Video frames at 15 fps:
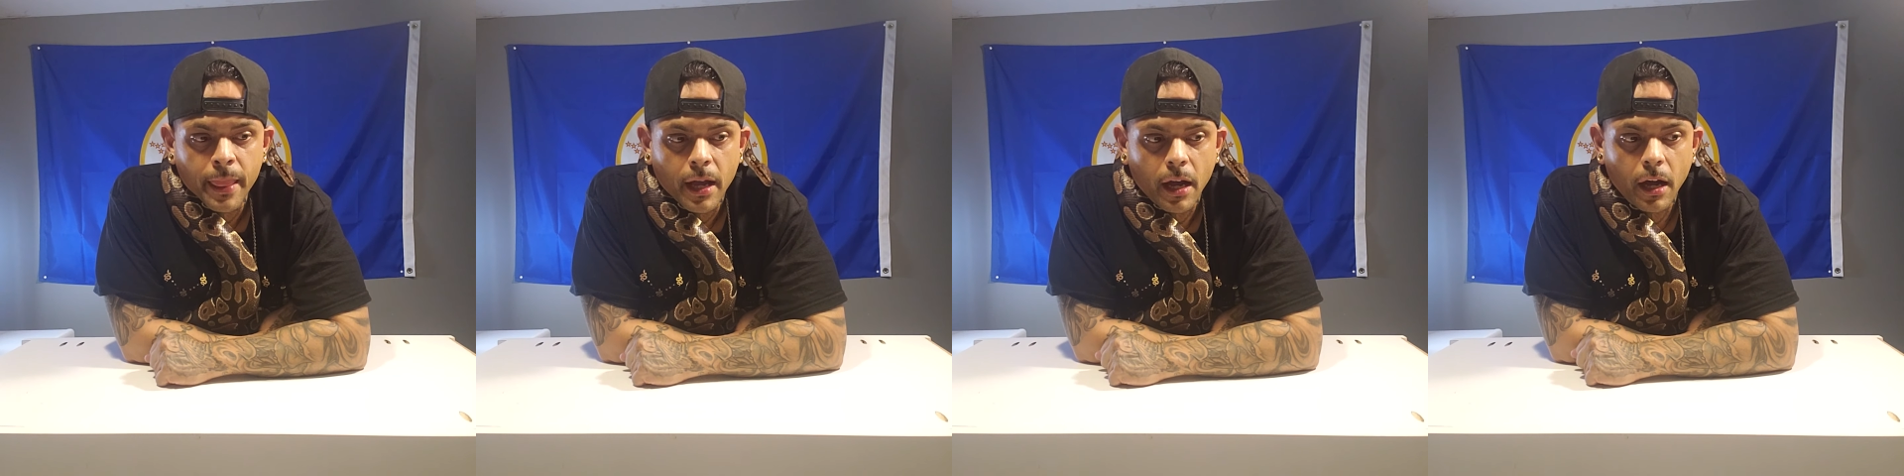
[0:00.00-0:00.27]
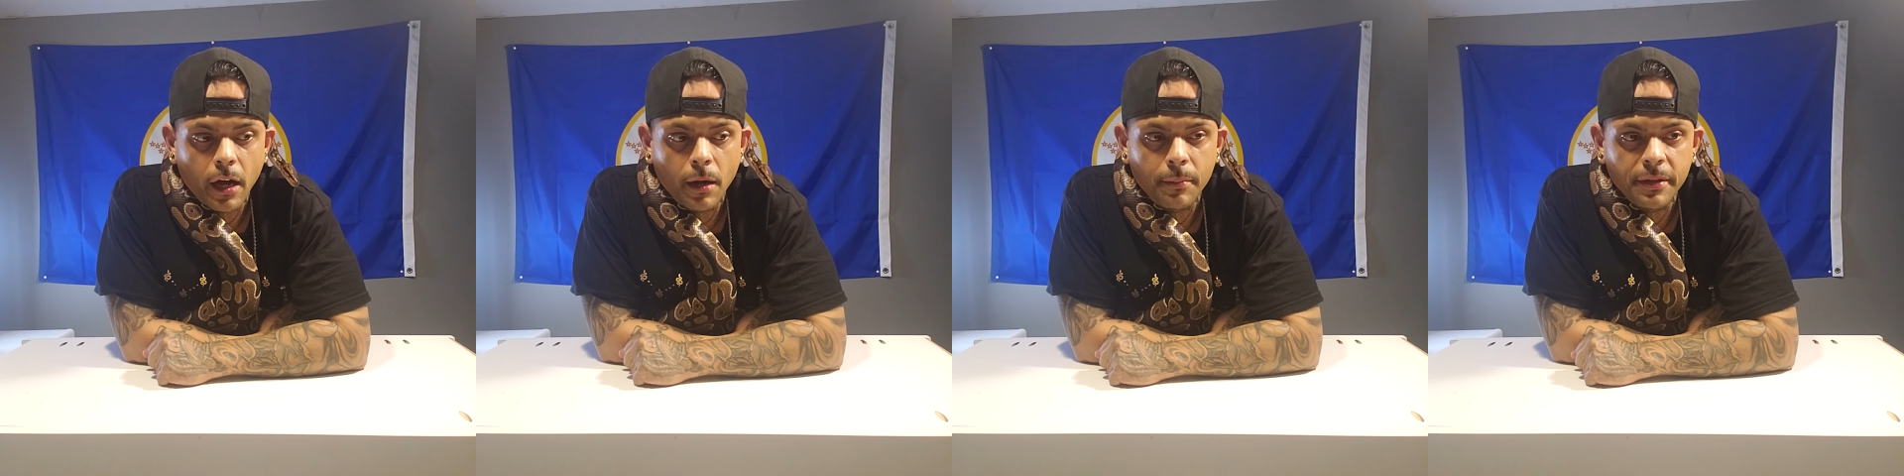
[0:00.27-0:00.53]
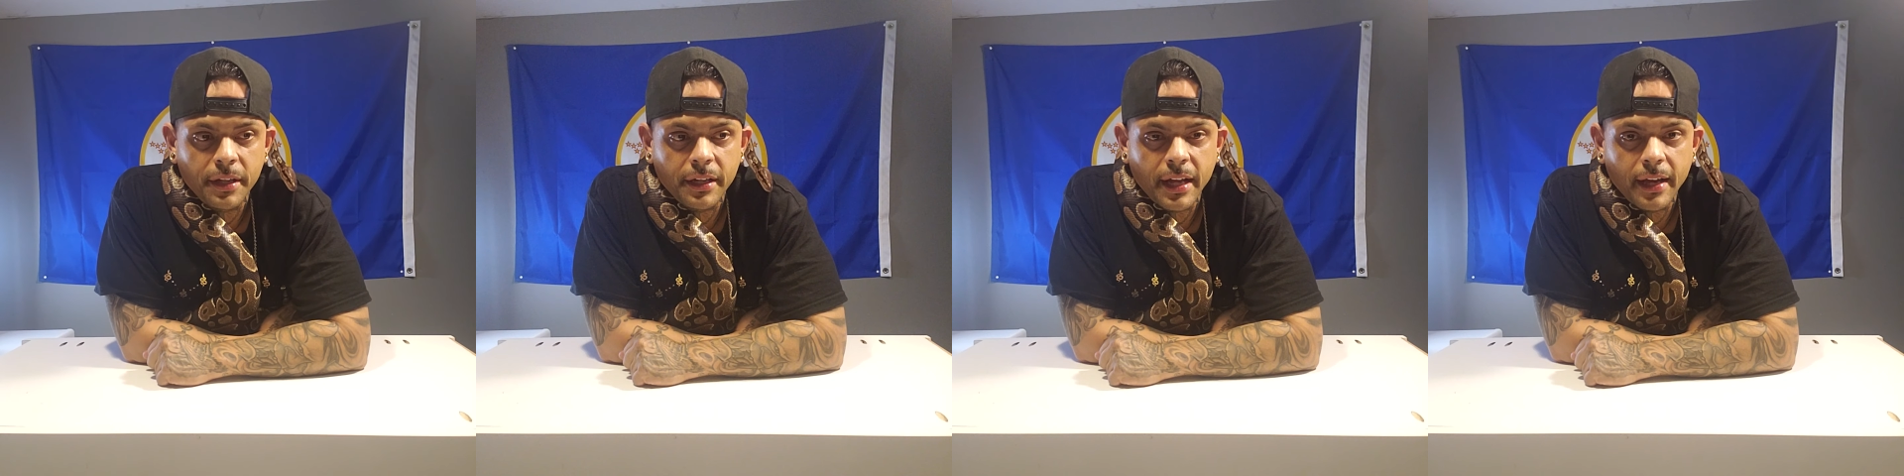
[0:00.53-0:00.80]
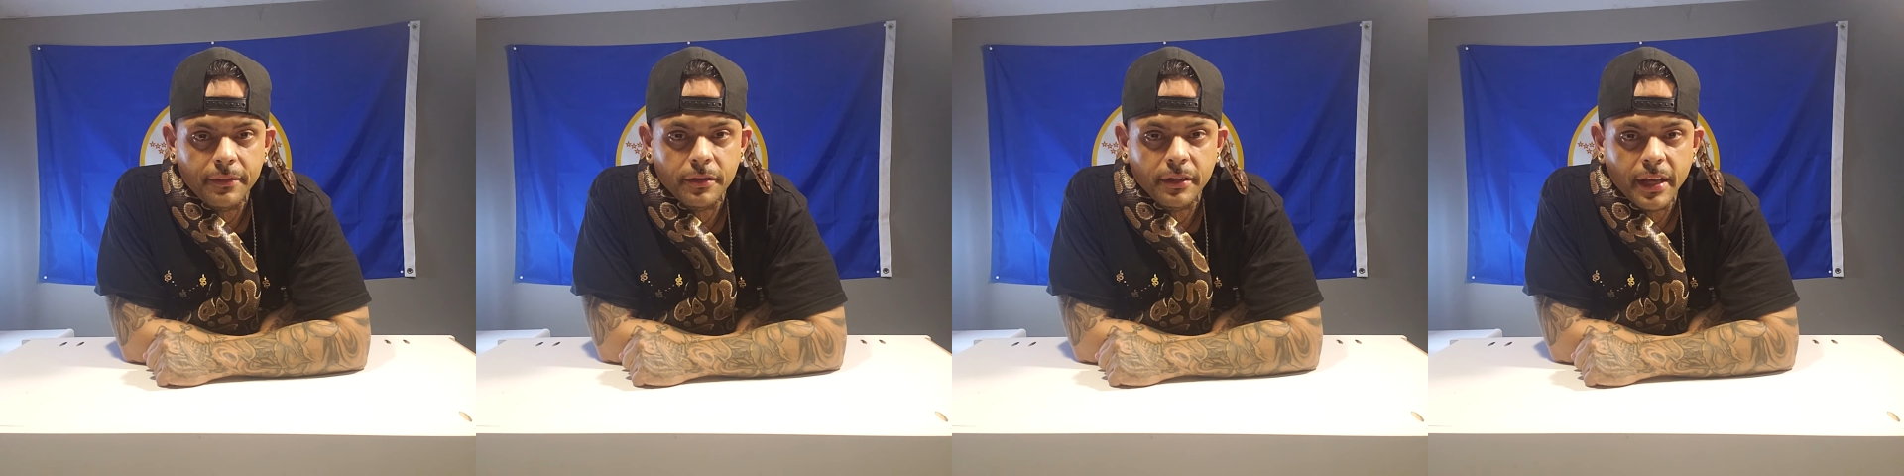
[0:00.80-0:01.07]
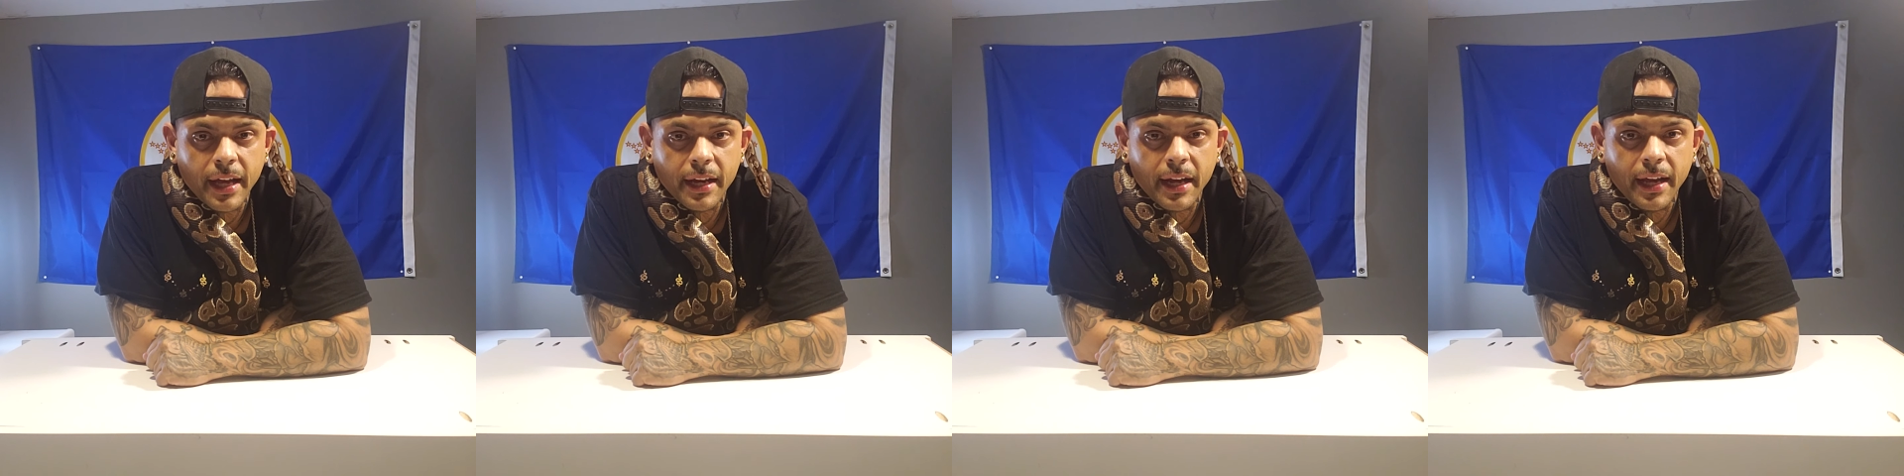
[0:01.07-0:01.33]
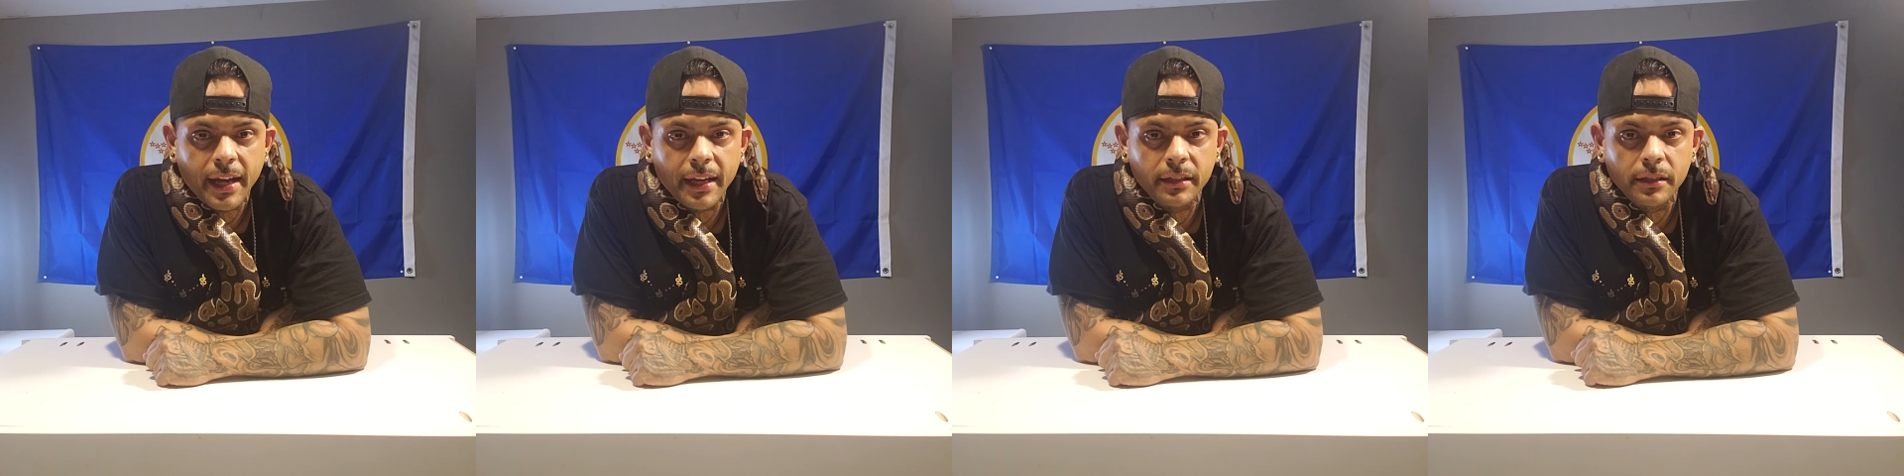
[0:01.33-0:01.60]
And then after that, I
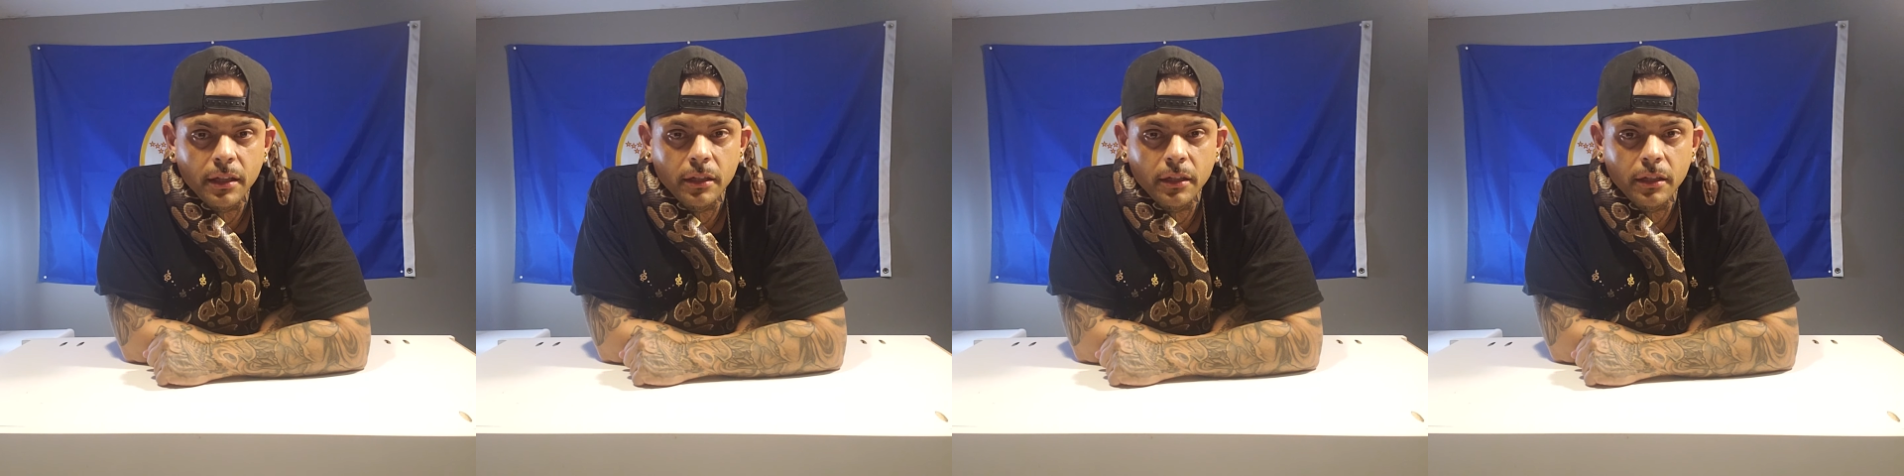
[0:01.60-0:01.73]
had